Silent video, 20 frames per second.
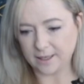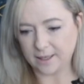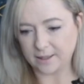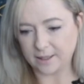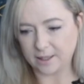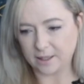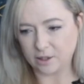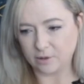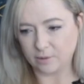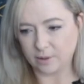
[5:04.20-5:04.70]
and
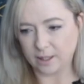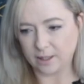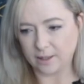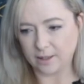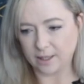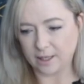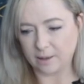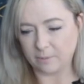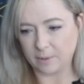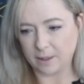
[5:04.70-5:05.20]
they're doing
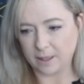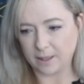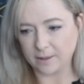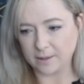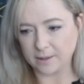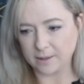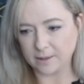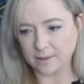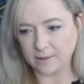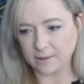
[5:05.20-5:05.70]
their
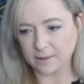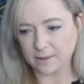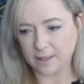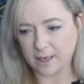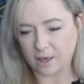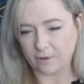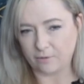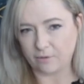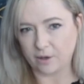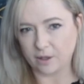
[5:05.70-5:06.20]
best
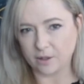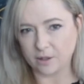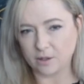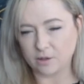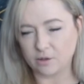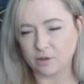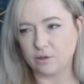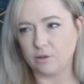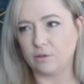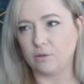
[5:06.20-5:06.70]
efforts
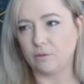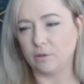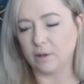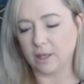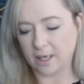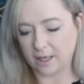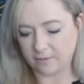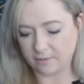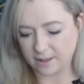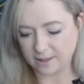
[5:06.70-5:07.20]
to
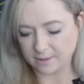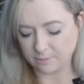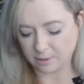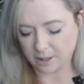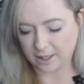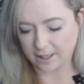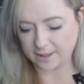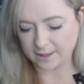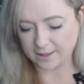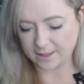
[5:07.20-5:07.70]
lay these
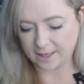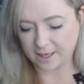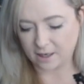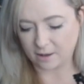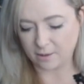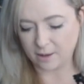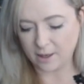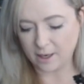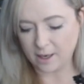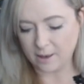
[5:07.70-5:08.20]
plans
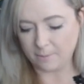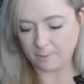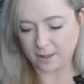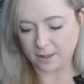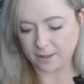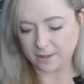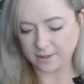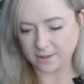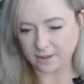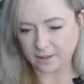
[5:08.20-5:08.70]
out,
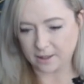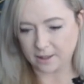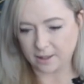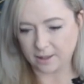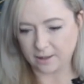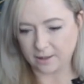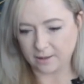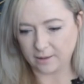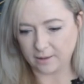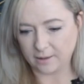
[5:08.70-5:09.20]
but it's
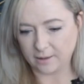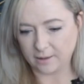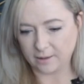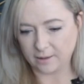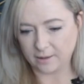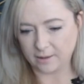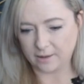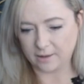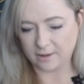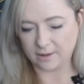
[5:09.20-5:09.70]
like
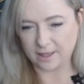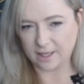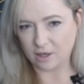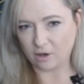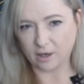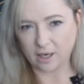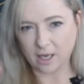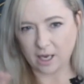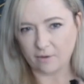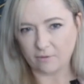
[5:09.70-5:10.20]
they're
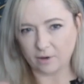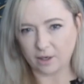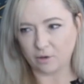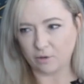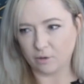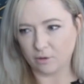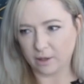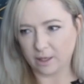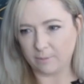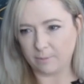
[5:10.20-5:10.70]
not
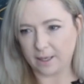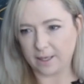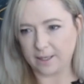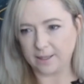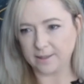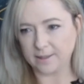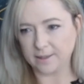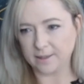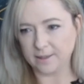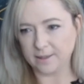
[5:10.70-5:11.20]
covering all their
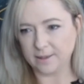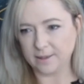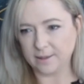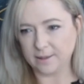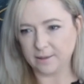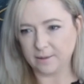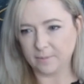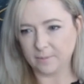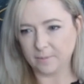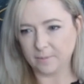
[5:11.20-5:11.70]
bases.